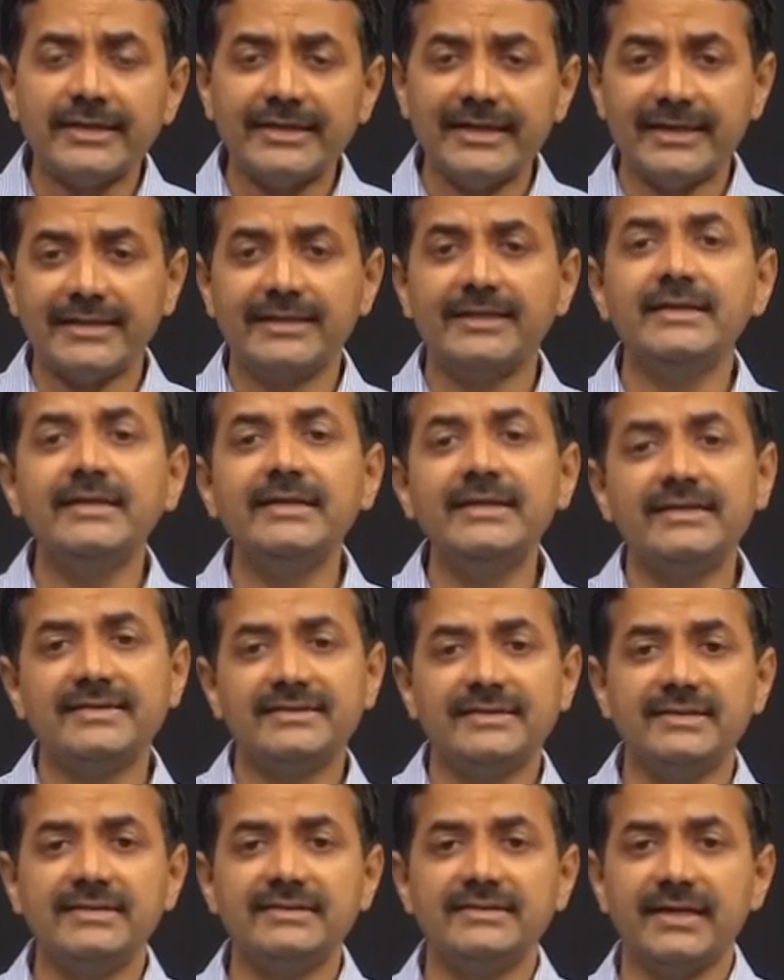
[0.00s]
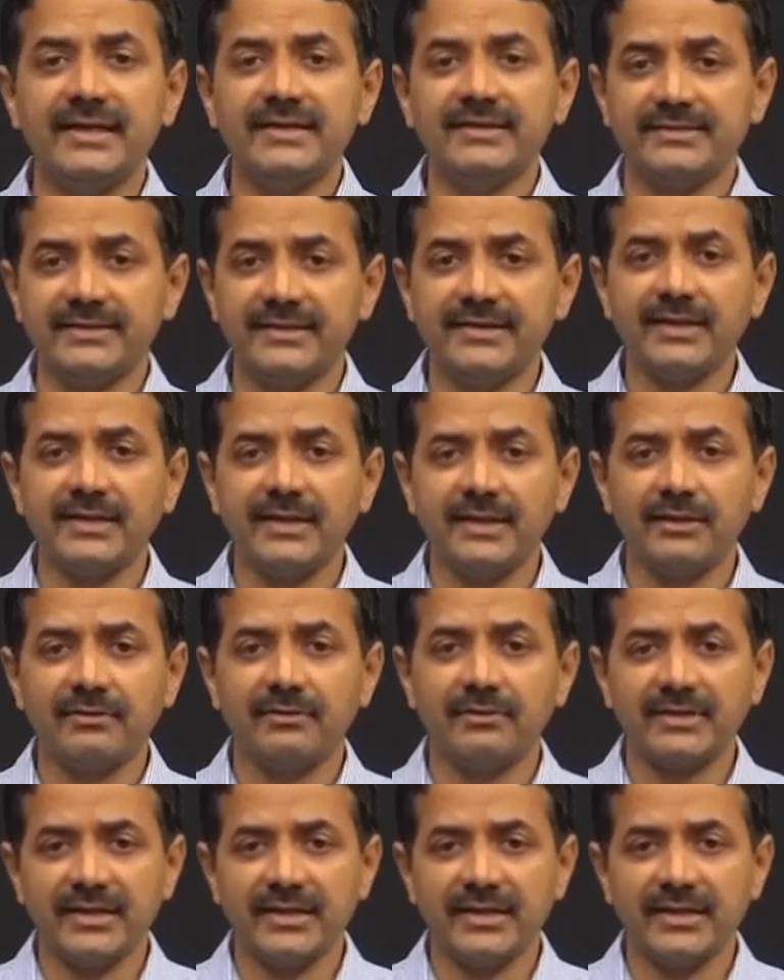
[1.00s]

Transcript: any disease that is written in our